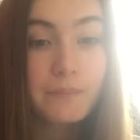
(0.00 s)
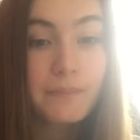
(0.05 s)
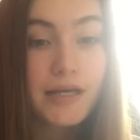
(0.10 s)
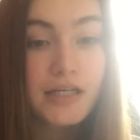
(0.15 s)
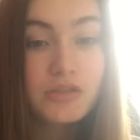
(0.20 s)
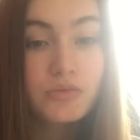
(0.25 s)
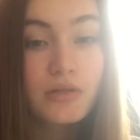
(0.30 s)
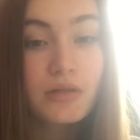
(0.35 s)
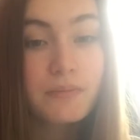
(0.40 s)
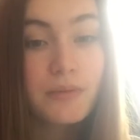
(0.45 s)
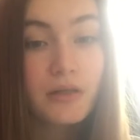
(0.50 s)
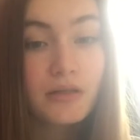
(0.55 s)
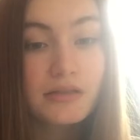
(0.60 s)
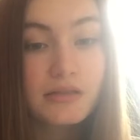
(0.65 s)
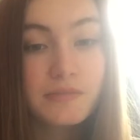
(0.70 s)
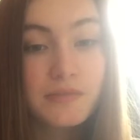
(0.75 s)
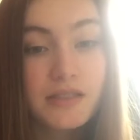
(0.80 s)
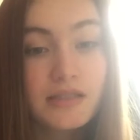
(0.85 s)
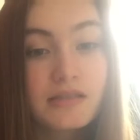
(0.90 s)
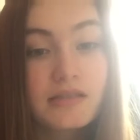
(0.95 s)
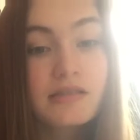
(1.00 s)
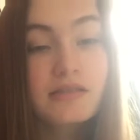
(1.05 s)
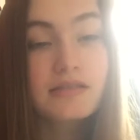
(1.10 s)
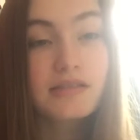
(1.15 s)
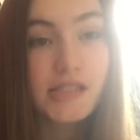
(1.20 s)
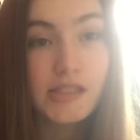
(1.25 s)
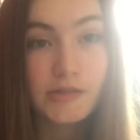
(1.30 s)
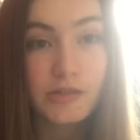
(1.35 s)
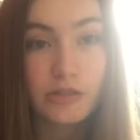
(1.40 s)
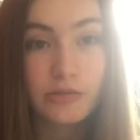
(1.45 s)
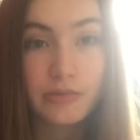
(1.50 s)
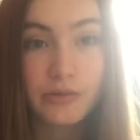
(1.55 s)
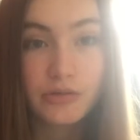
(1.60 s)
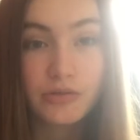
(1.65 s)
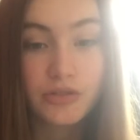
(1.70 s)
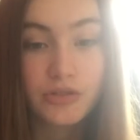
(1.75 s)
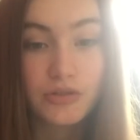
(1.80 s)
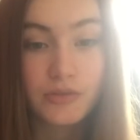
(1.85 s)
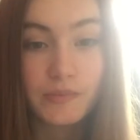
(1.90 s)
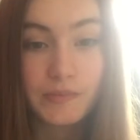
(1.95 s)
Maxwell-Boltzmann
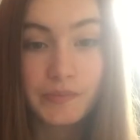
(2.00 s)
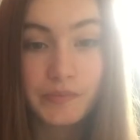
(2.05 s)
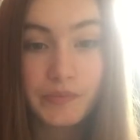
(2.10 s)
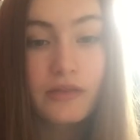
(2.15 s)
Distribution.